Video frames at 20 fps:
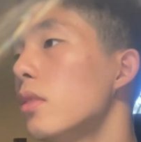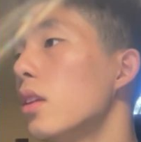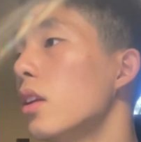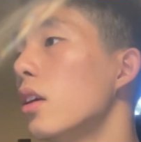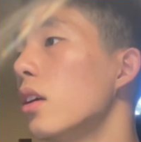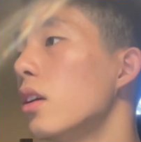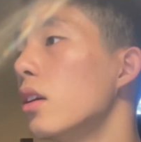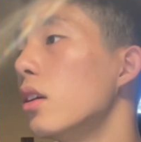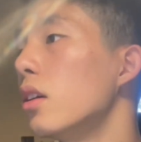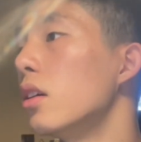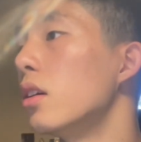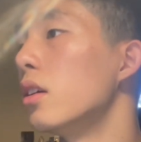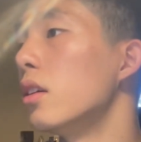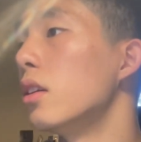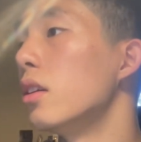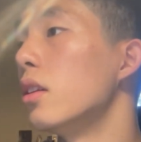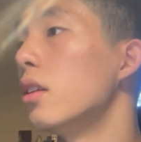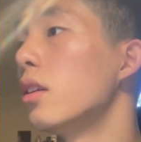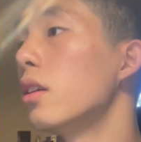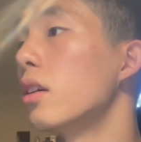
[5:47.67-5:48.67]

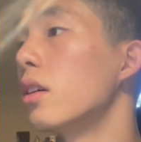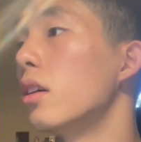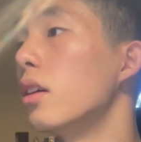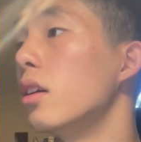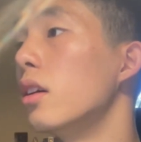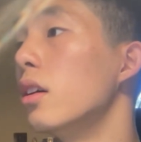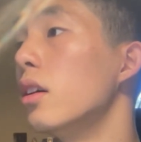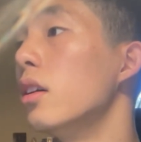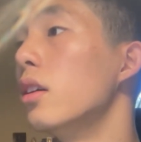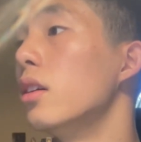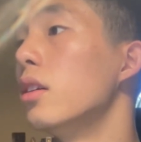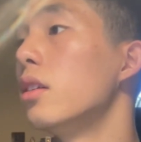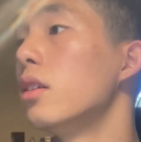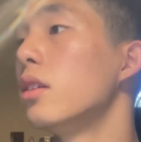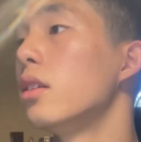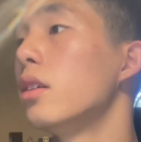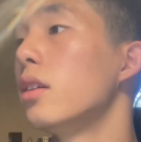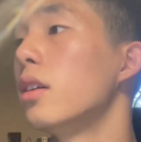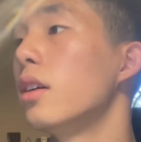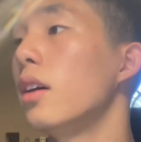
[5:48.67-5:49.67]
And uh,
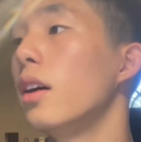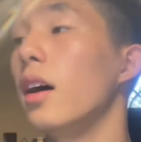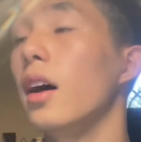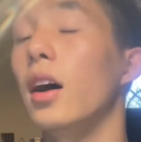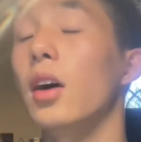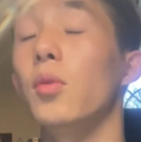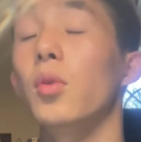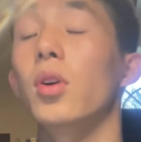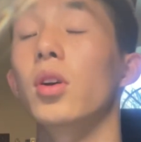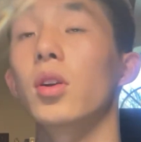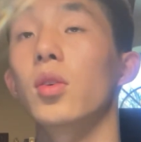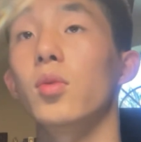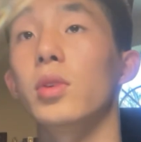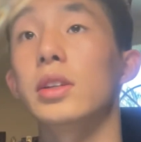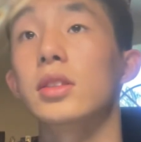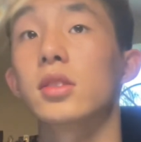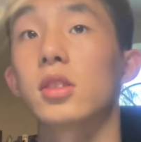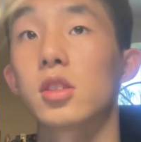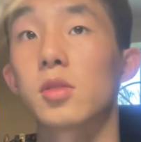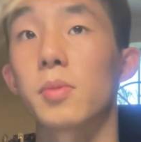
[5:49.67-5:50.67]
I wrote a
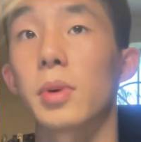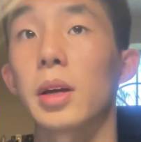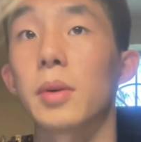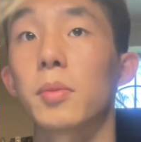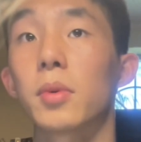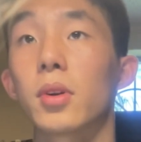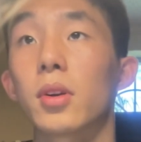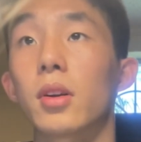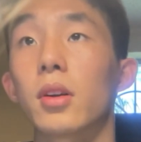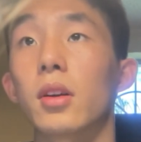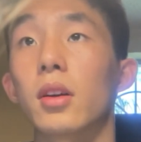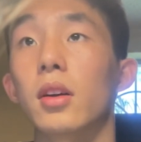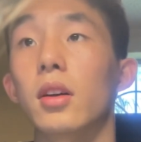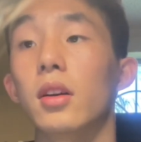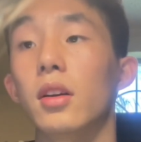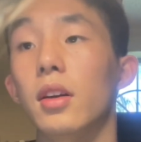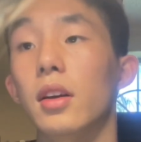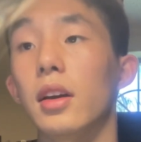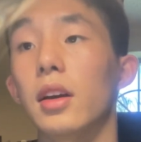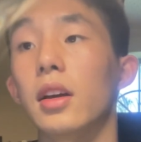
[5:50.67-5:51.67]
research paper
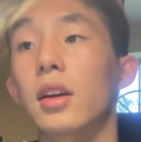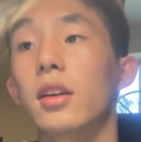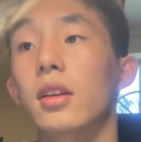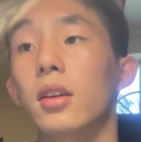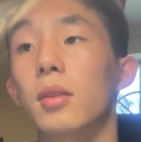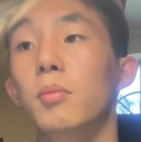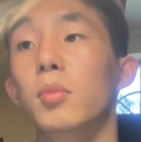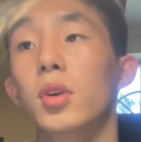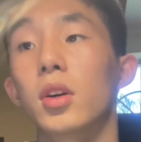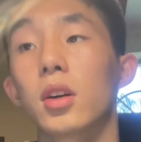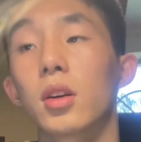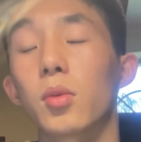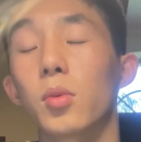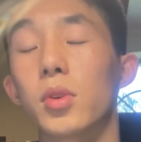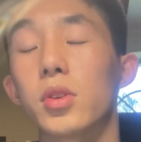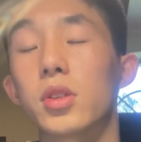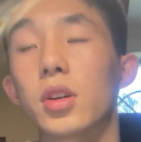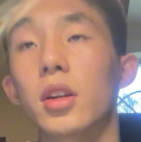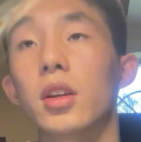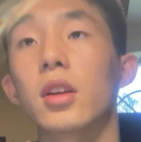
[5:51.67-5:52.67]
and a book,
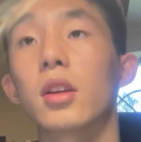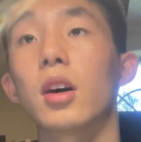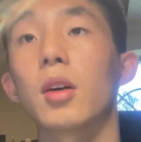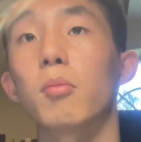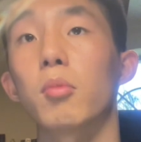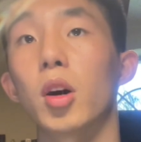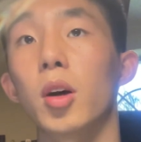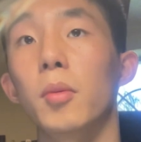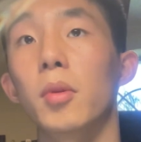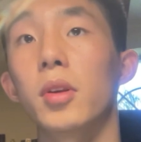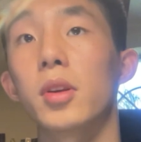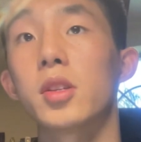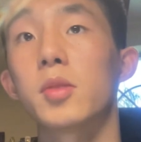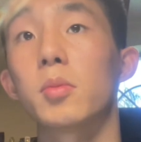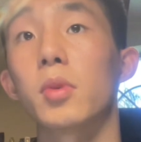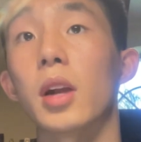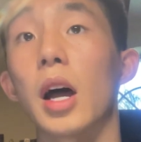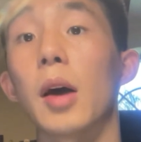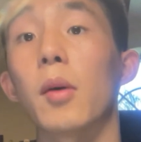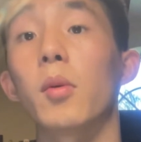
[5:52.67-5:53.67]
which I did not publish,
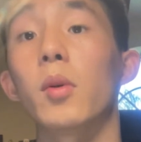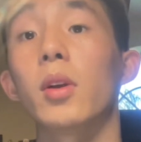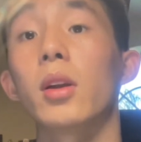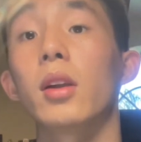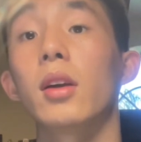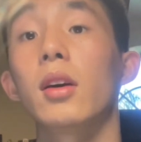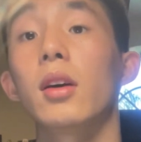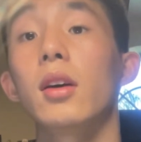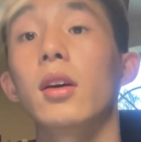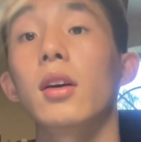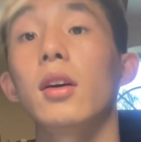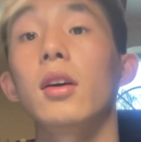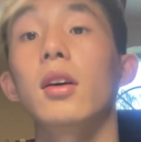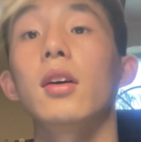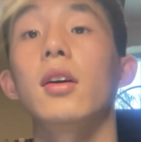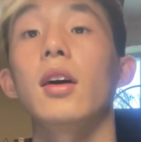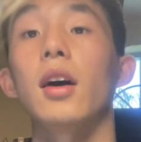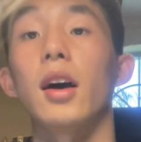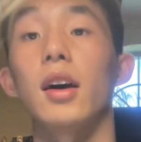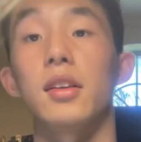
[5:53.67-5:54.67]
but I would
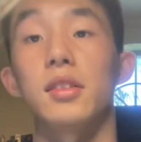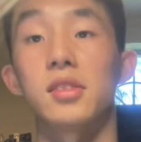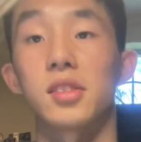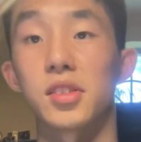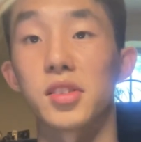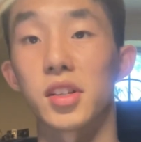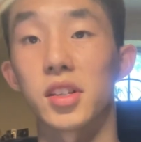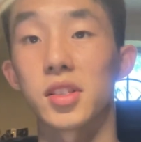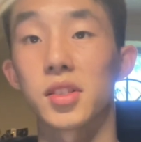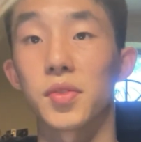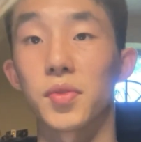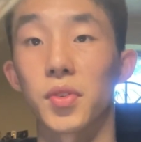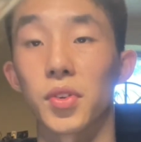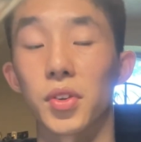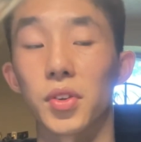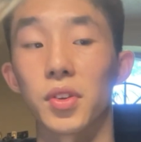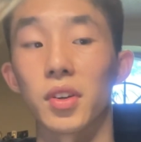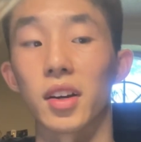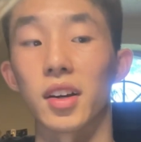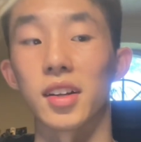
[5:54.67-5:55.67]
highly suggest for
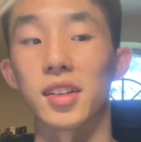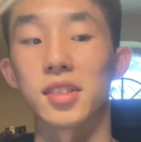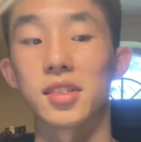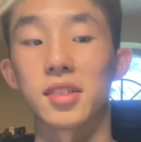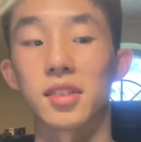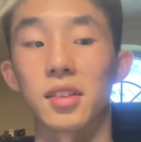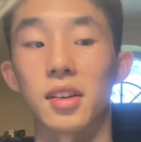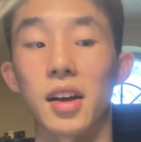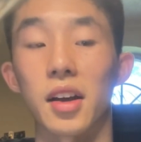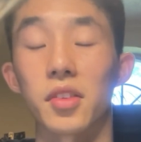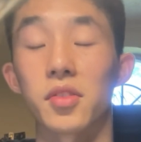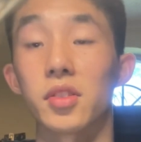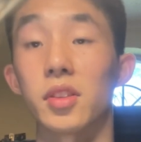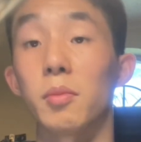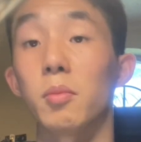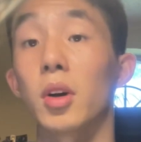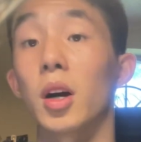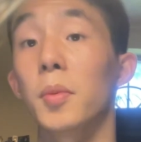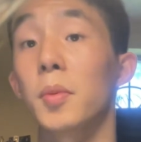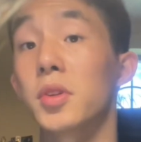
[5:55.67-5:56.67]
you guys to actually
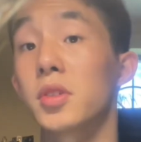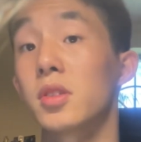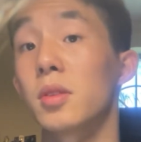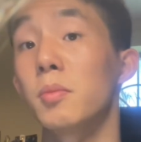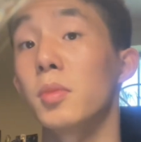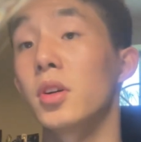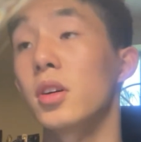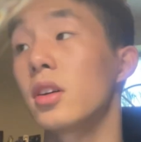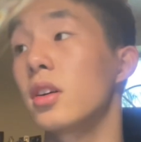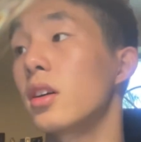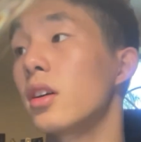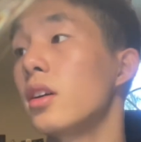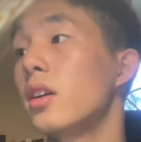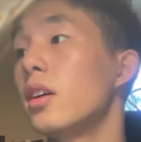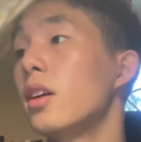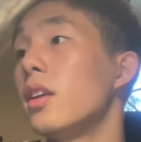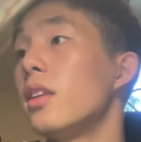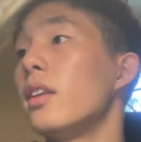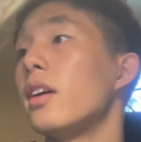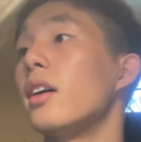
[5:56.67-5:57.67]
publish the book,
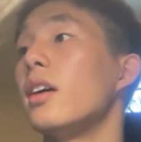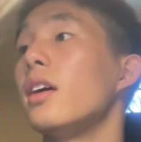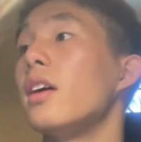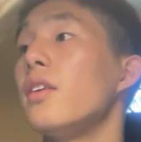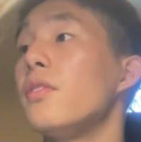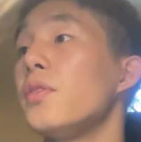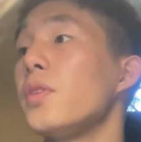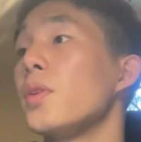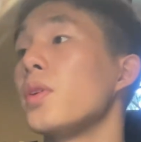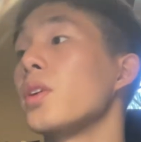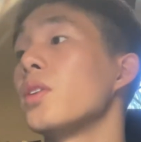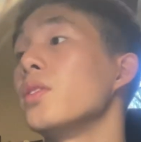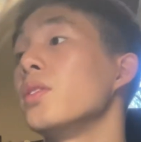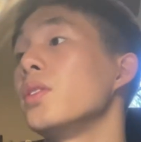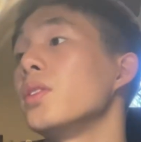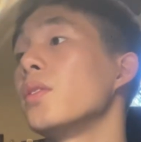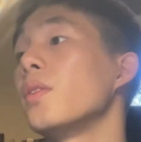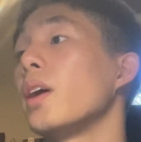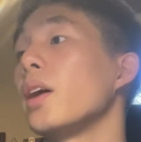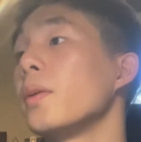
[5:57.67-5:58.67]
that if you were going
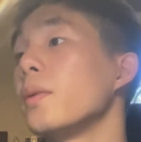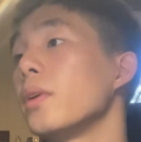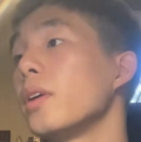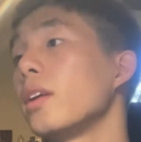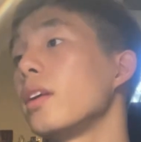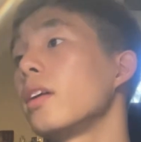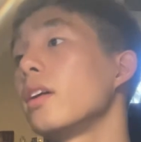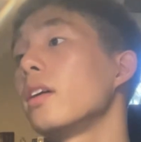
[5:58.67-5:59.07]
to write one.